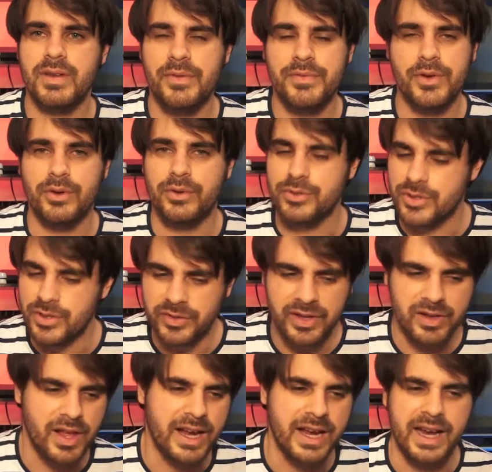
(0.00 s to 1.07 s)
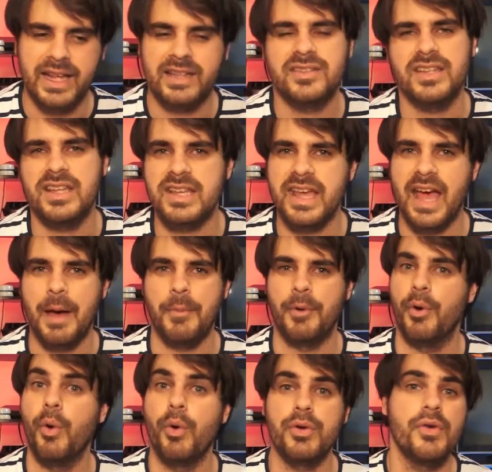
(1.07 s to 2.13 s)
if you're using like an SD camera
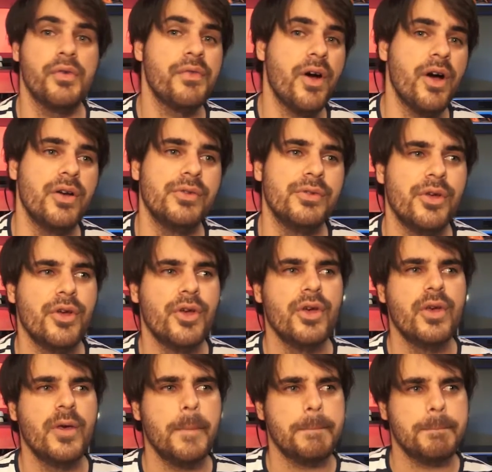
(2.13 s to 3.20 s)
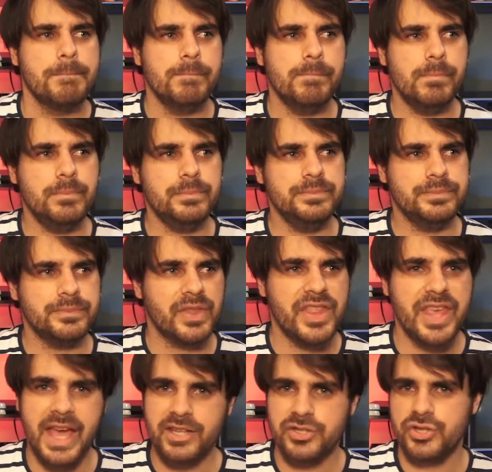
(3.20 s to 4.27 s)
or your phone,
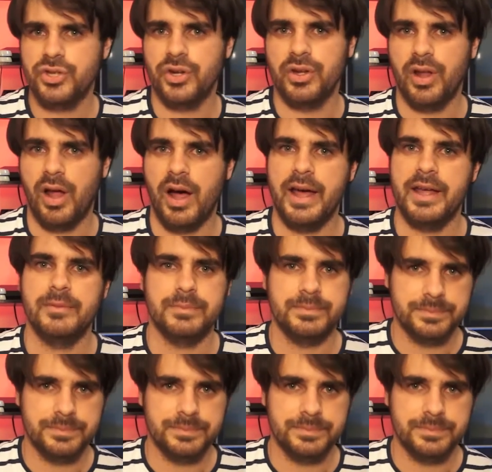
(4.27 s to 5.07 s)
the extra light